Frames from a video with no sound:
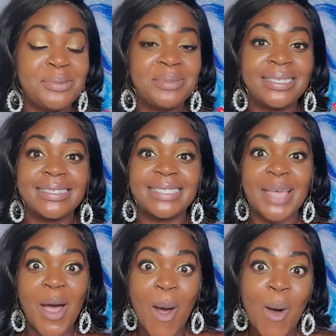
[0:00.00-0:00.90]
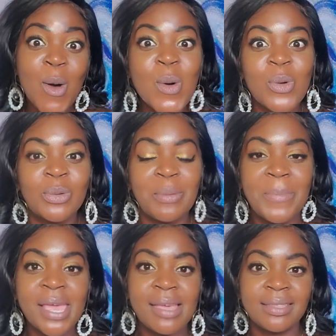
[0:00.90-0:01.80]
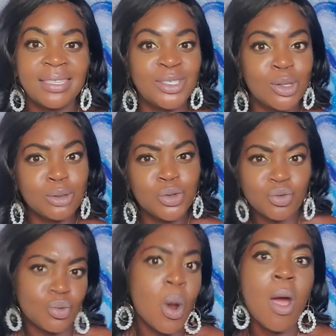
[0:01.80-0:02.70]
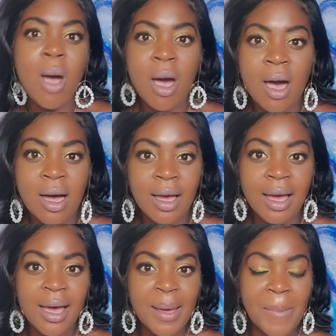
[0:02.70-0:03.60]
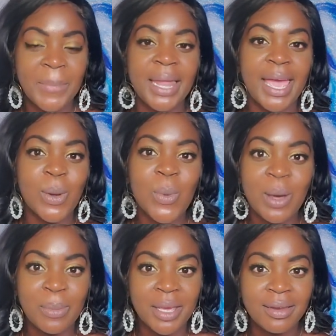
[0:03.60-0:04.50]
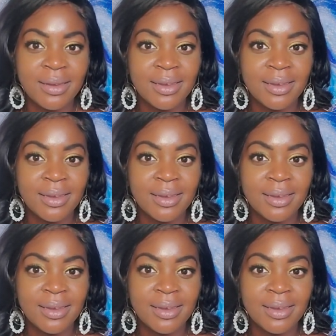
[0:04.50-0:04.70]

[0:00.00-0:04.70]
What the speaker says: just own being this strong Black woman.